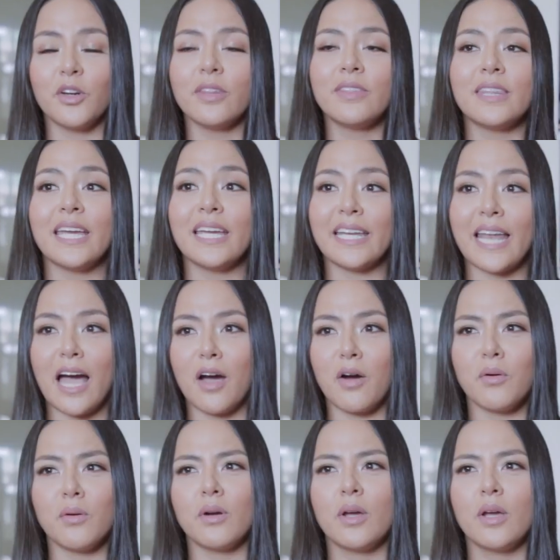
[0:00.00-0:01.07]
Good thing
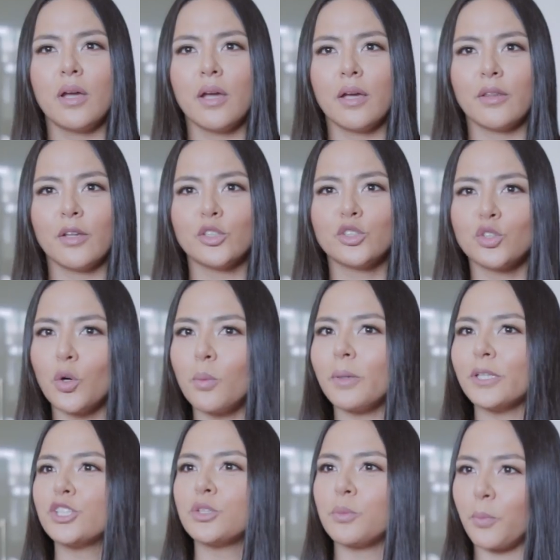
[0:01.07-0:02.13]
now, there's so
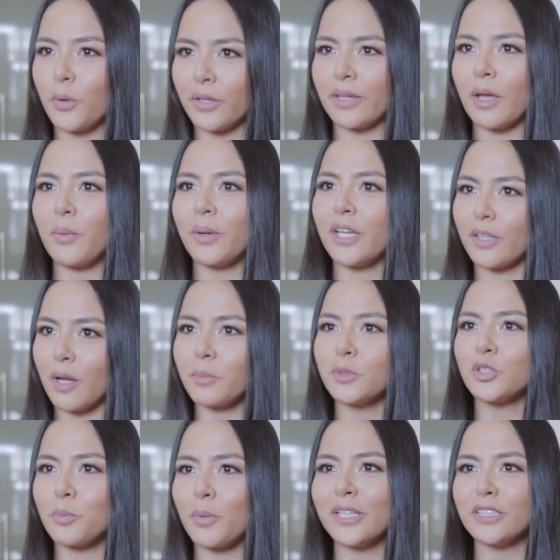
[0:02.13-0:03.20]
much support now when it comes
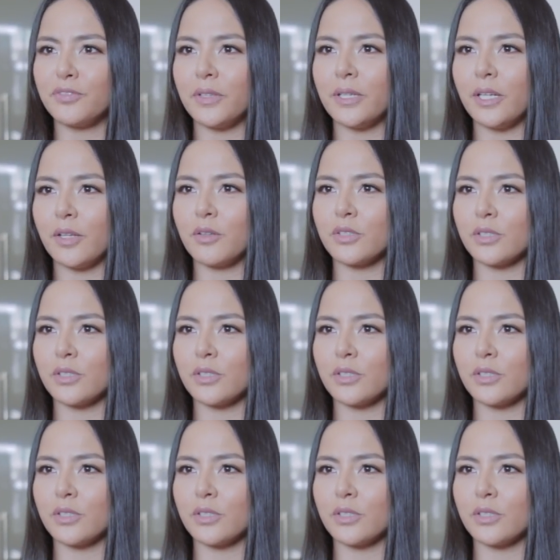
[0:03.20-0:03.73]
to breastfeeding.